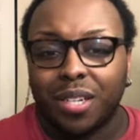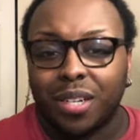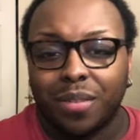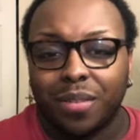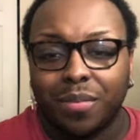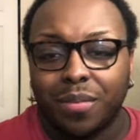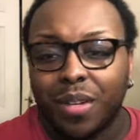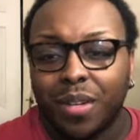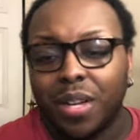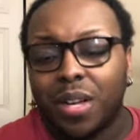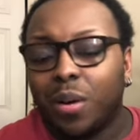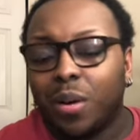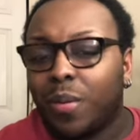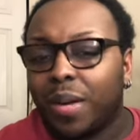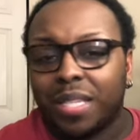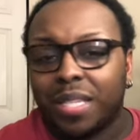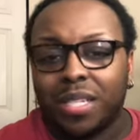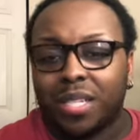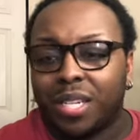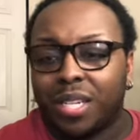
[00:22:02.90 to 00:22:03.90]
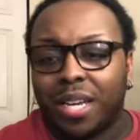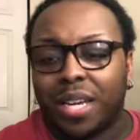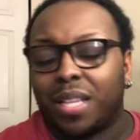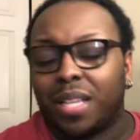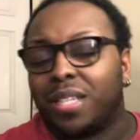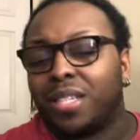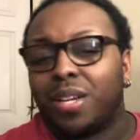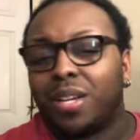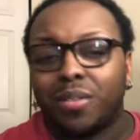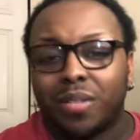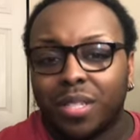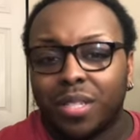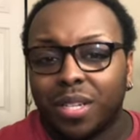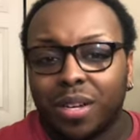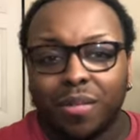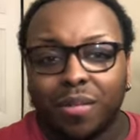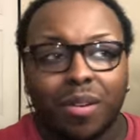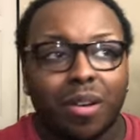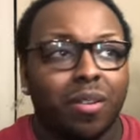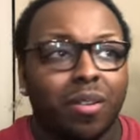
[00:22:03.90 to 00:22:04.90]
shouldn't have went to jail and don't
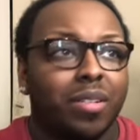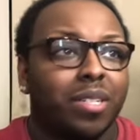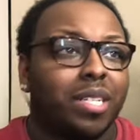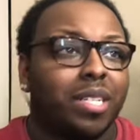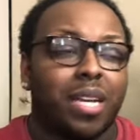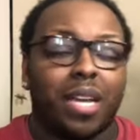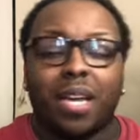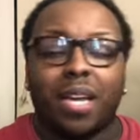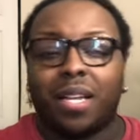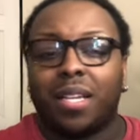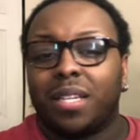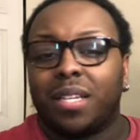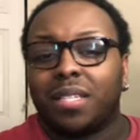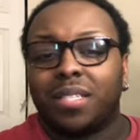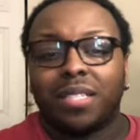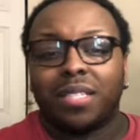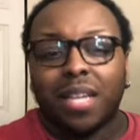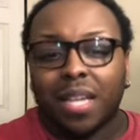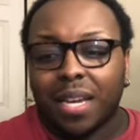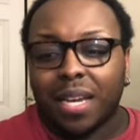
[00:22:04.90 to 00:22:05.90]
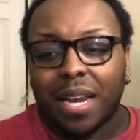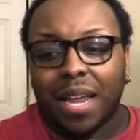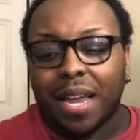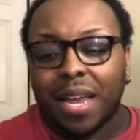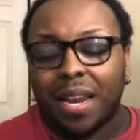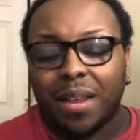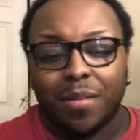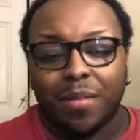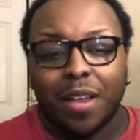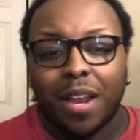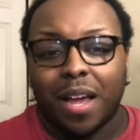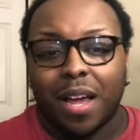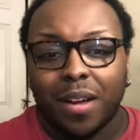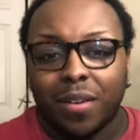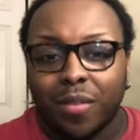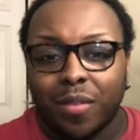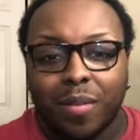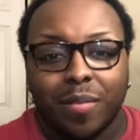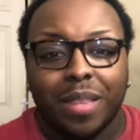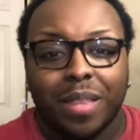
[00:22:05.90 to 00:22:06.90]
deserve to go to jail or none of that. I mean, I
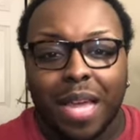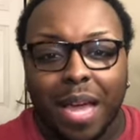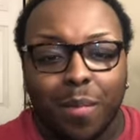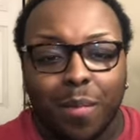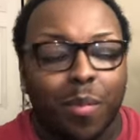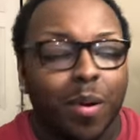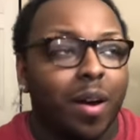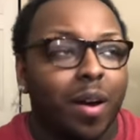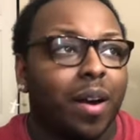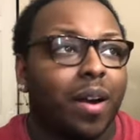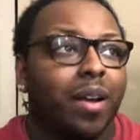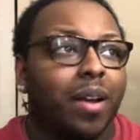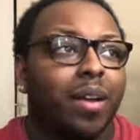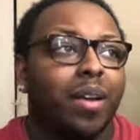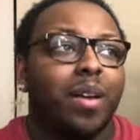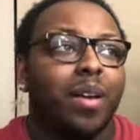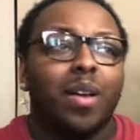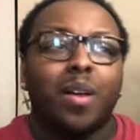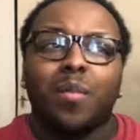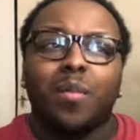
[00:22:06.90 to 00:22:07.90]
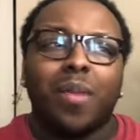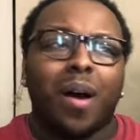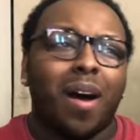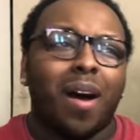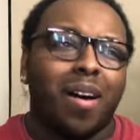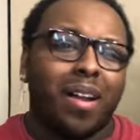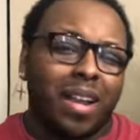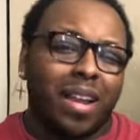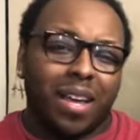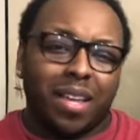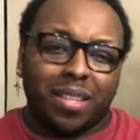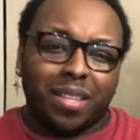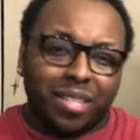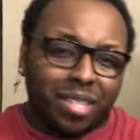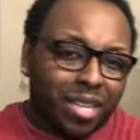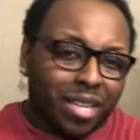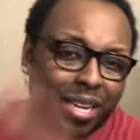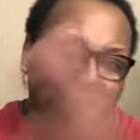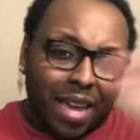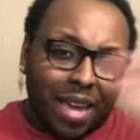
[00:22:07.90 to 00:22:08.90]
agree with that part. But all that other
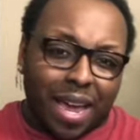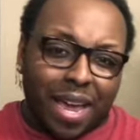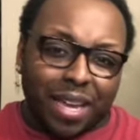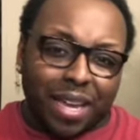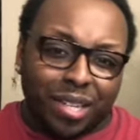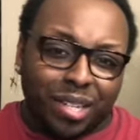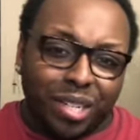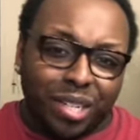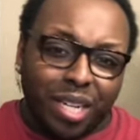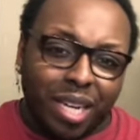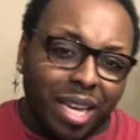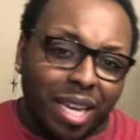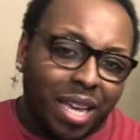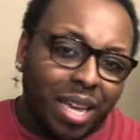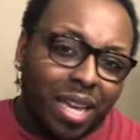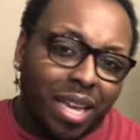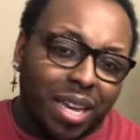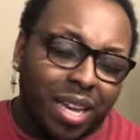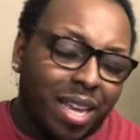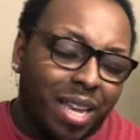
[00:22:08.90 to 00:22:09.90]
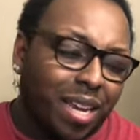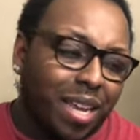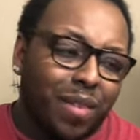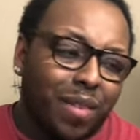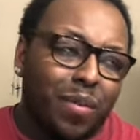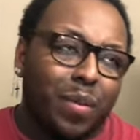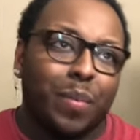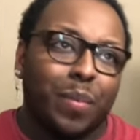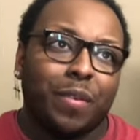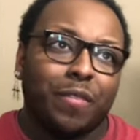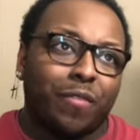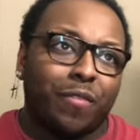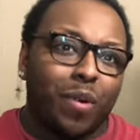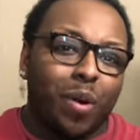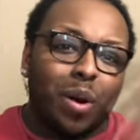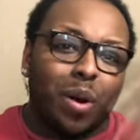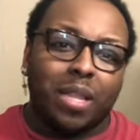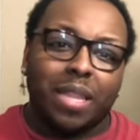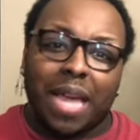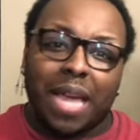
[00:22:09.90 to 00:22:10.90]
shit that Ashley did, and even
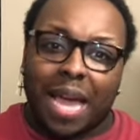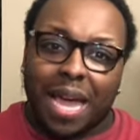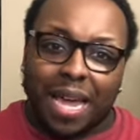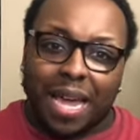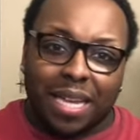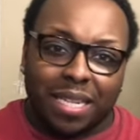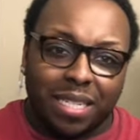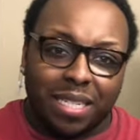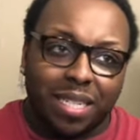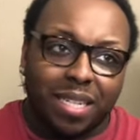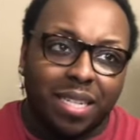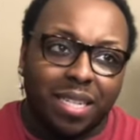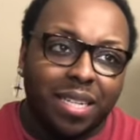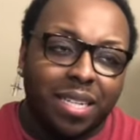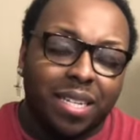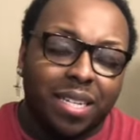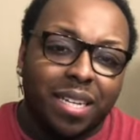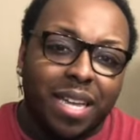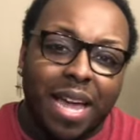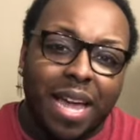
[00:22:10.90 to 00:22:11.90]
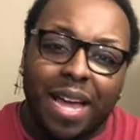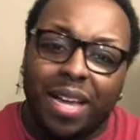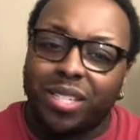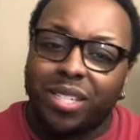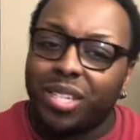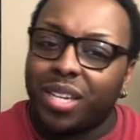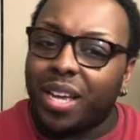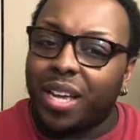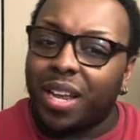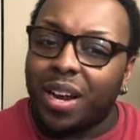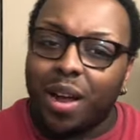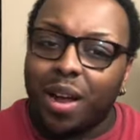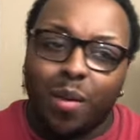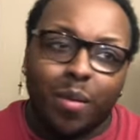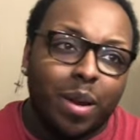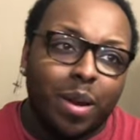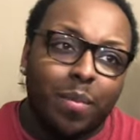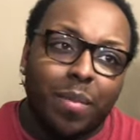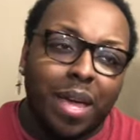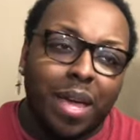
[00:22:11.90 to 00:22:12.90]
before that, Ashley had
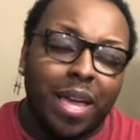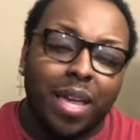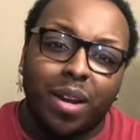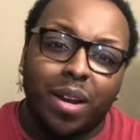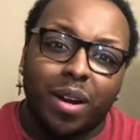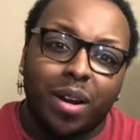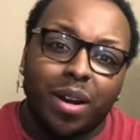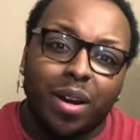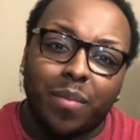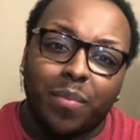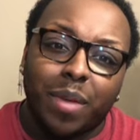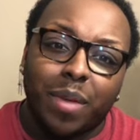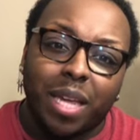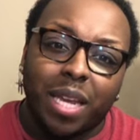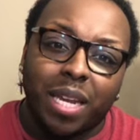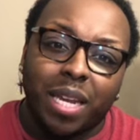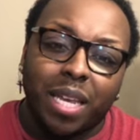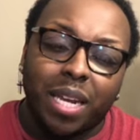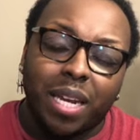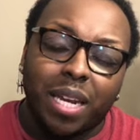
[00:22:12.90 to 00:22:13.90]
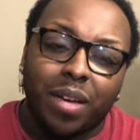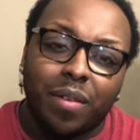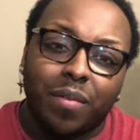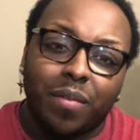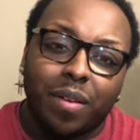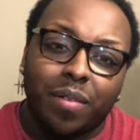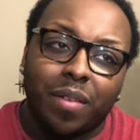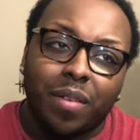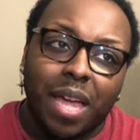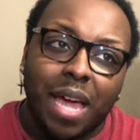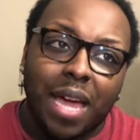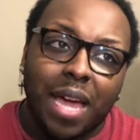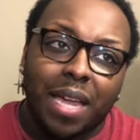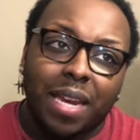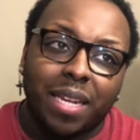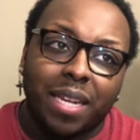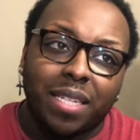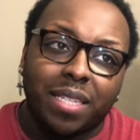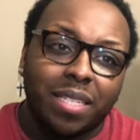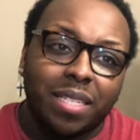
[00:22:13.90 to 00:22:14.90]
already made her opinion of
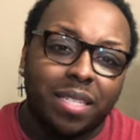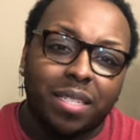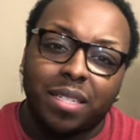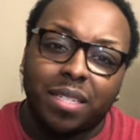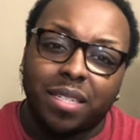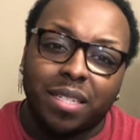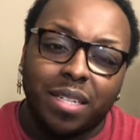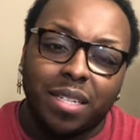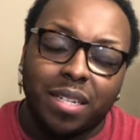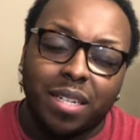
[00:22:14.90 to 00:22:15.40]
Candiace.